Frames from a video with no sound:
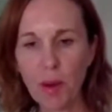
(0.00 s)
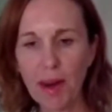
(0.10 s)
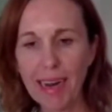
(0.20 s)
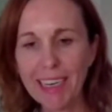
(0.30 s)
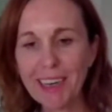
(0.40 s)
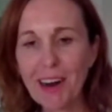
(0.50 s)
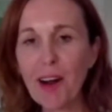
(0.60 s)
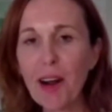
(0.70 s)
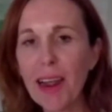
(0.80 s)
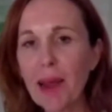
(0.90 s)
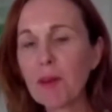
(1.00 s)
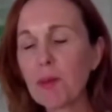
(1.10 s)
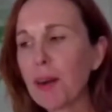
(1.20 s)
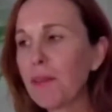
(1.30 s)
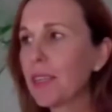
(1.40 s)
combination. I know I came to
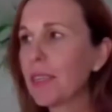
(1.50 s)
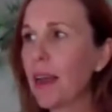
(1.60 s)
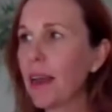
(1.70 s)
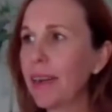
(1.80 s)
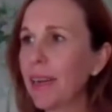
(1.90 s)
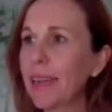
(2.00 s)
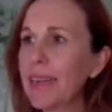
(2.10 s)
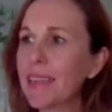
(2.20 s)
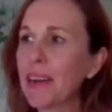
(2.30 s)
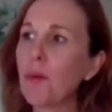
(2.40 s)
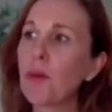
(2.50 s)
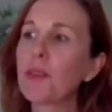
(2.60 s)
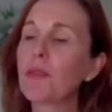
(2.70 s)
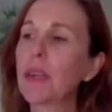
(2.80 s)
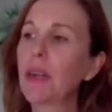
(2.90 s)
one of your sound healings and it
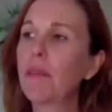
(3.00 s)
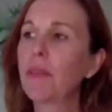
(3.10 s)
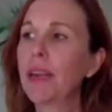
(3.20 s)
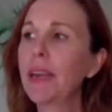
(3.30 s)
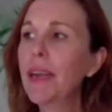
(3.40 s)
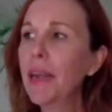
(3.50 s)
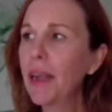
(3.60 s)
was really lovely.